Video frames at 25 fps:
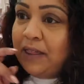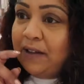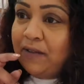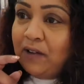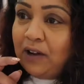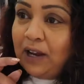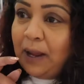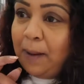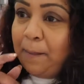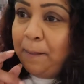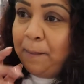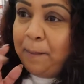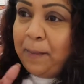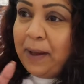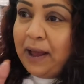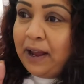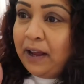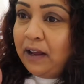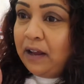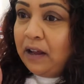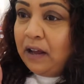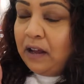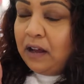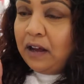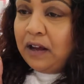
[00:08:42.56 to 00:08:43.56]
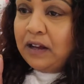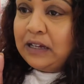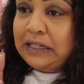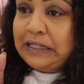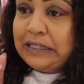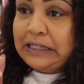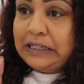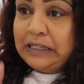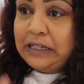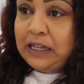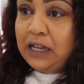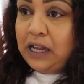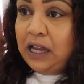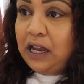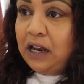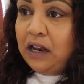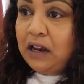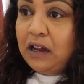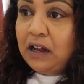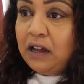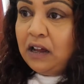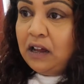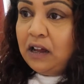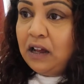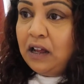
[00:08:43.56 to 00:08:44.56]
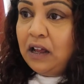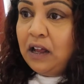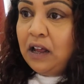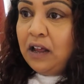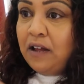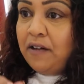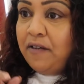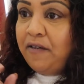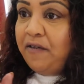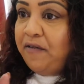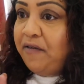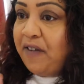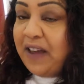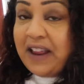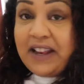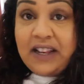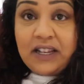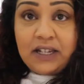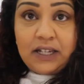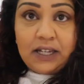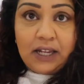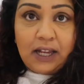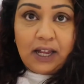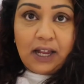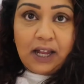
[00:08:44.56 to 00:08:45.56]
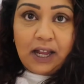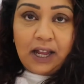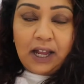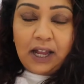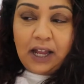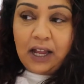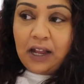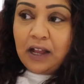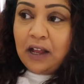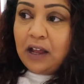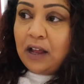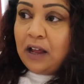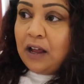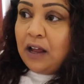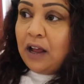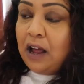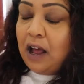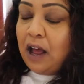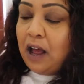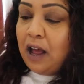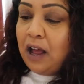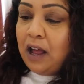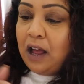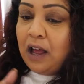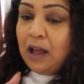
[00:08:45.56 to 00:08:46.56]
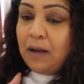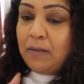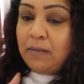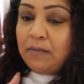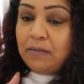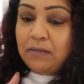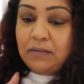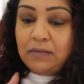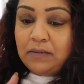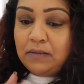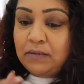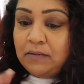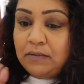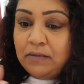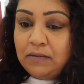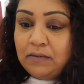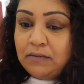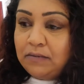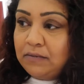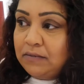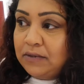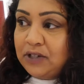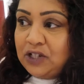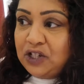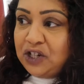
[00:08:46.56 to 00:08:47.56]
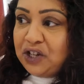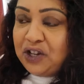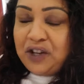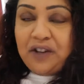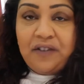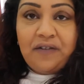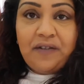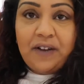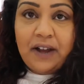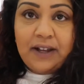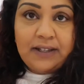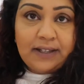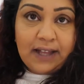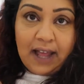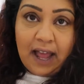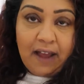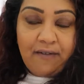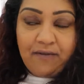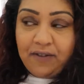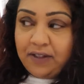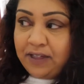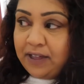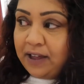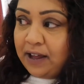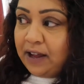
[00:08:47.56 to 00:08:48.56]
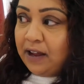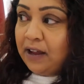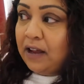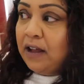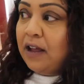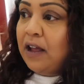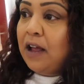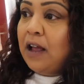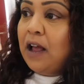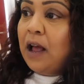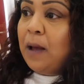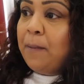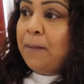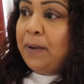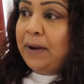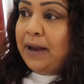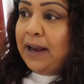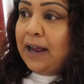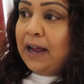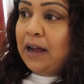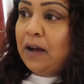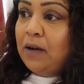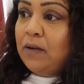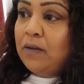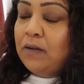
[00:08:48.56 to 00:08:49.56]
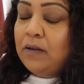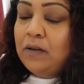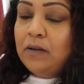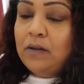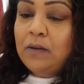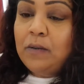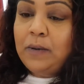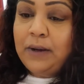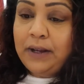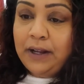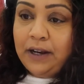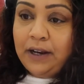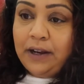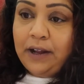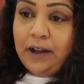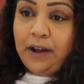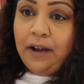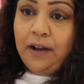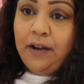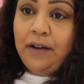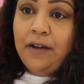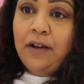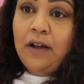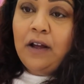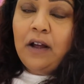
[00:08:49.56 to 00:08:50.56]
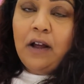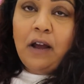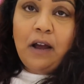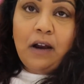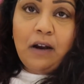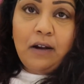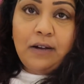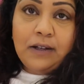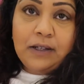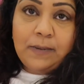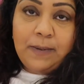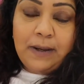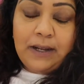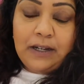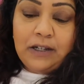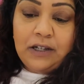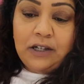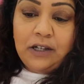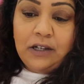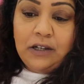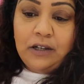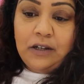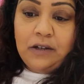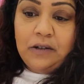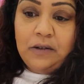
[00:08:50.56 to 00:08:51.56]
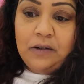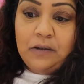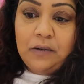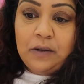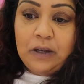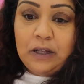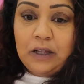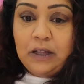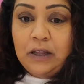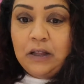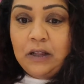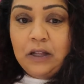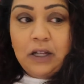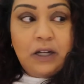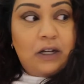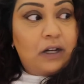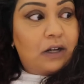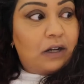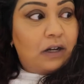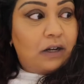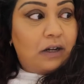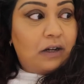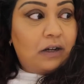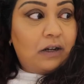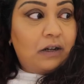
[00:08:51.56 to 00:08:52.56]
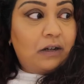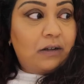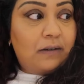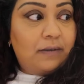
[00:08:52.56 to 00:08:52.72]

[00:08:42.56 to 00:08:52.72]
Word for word: They've got like Becca, Stila, Fenty, wow. um, Too Faced, everything. But now we're gonna go and I'll speak to you in the car.